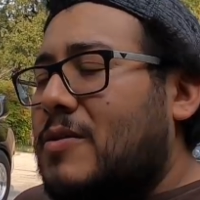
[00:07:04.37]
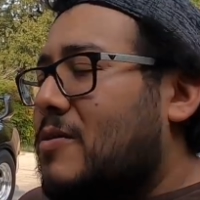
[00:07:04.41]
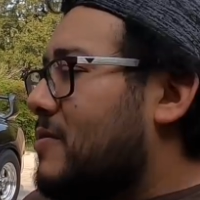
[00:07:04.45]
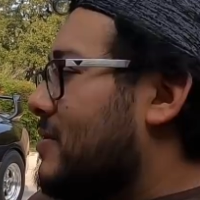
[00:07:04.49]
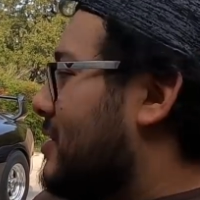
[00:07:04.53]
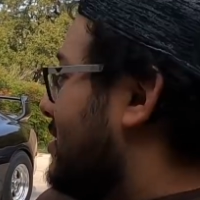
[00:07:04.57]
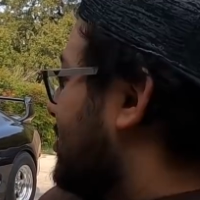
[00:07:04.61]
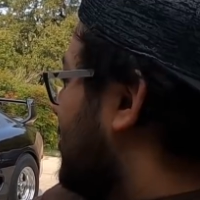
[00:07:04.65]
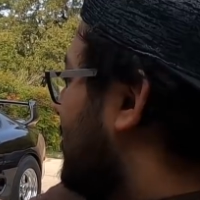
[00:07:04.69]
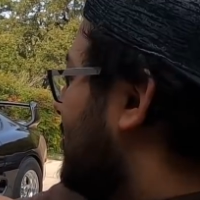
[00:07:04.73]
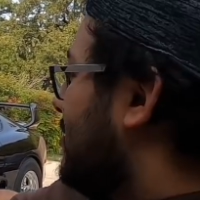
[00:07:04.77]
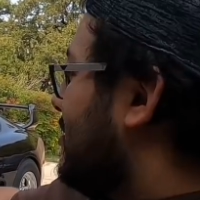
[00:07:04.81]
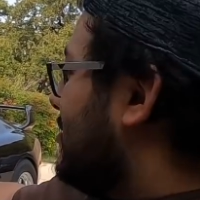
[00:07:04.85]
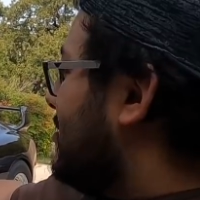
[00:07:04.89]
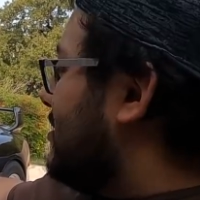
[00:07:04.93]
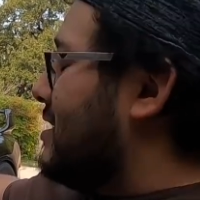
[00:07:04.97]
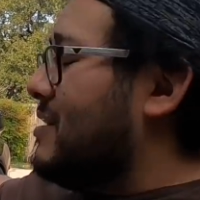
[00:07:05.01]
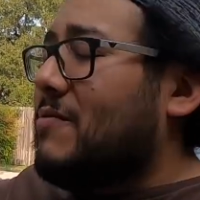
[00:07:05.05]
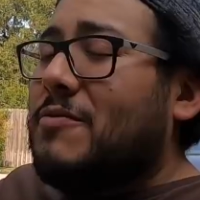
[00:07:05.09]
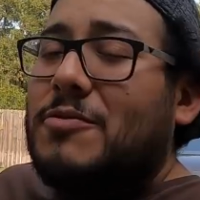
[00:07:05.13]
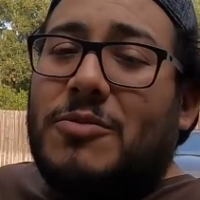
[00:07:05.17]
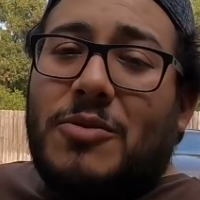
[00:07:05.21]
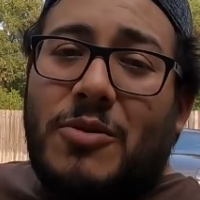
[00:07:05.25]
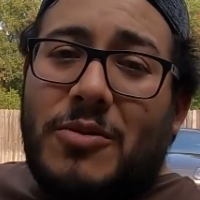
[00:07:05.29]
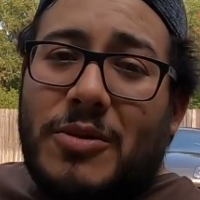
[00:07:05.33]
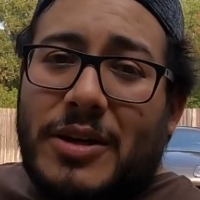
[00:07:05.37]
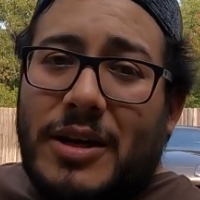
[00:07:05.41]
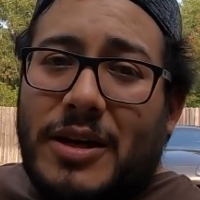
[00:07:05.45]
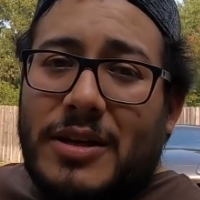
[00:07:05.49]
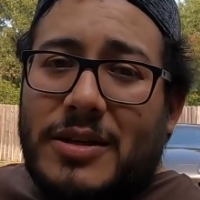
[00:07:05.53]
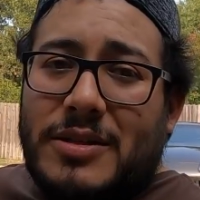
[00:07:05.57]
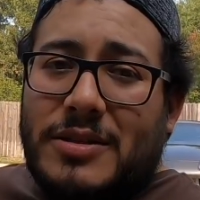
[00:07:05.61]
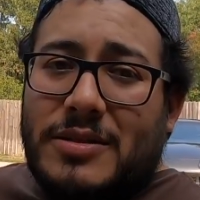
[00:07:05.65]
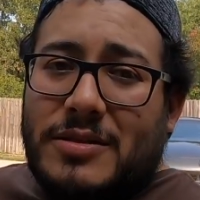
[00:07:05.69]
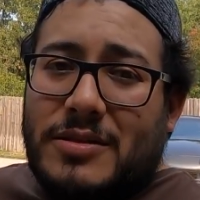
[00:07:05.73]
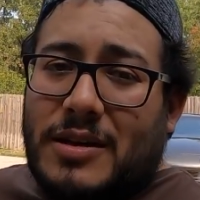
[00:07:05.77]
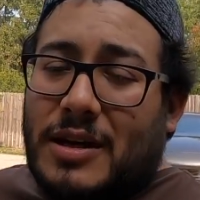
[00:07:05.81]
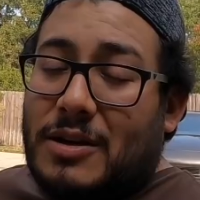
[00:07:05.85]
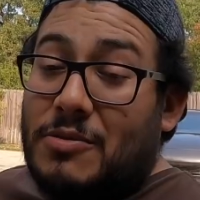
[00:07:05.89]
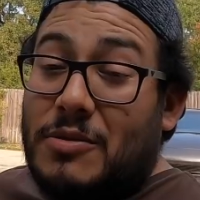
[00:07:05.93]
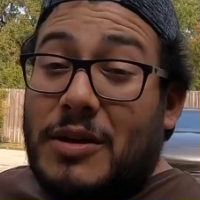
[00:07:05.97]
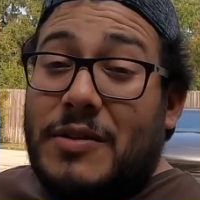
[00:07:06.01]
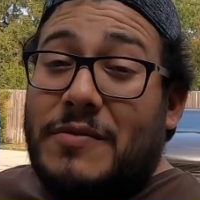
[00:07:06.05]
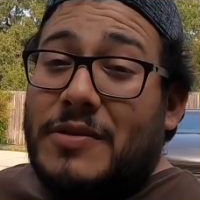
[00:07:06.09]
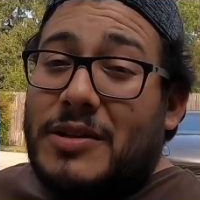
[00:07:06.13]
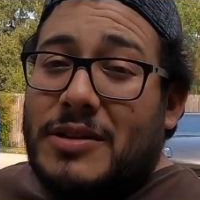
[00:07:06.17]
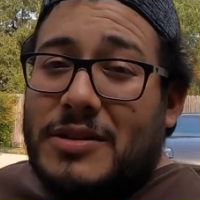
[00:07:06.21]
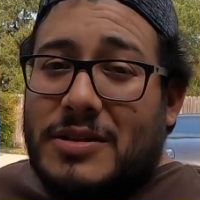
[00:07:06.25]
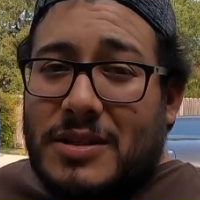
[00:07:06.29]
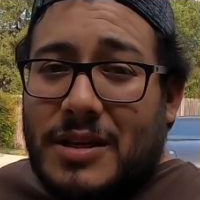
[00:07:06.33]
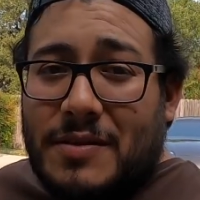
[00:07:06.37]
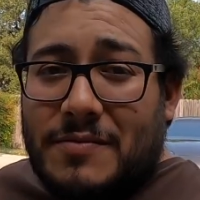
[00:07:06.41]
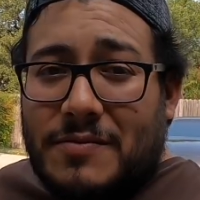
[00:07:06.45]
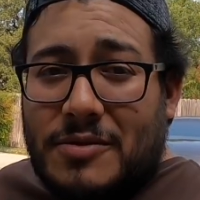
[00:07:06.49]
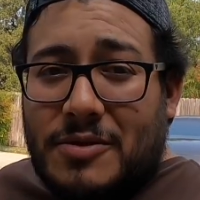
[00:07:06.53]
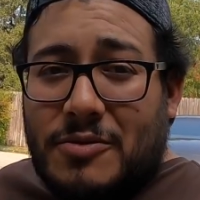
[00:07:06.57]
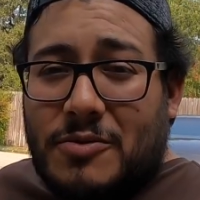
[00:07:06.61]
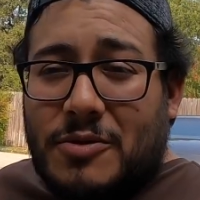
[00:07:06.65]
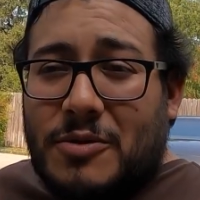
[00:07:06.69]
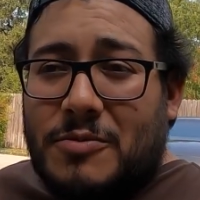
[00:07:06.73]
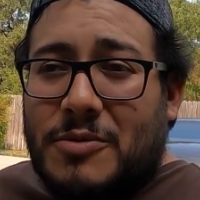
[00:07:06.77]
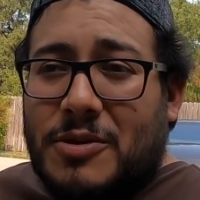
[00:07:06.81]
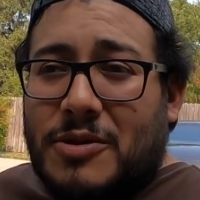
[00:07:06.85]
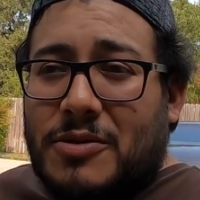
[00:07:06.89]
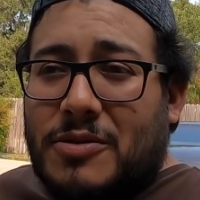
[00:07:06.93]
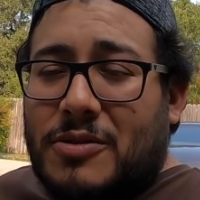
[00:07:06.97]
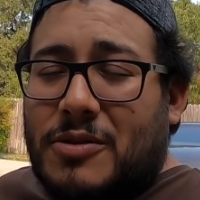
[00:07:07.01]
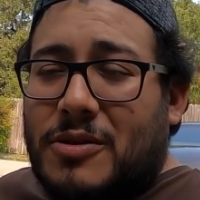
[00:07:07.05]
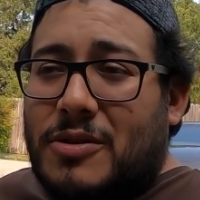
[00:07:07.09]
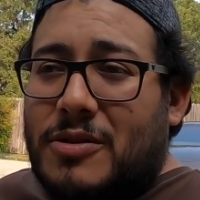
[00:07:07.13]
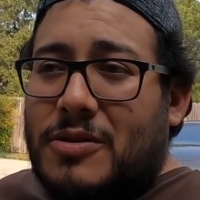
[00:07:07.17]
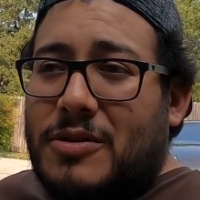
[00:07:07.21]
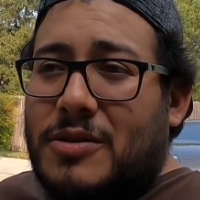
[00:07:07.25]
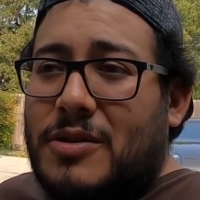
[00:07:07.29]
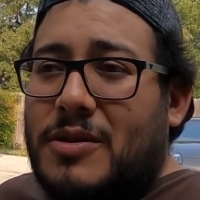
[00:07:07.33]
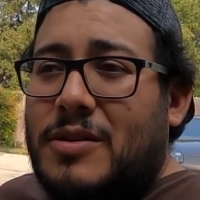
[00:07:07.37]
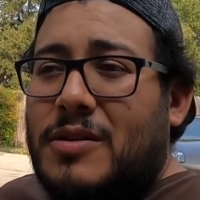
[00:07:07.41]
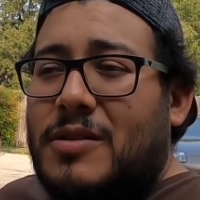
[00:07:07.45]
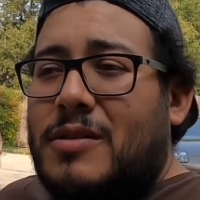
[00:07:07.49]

This car doesn't have a roll cage. I don't have any safety equipment on the car.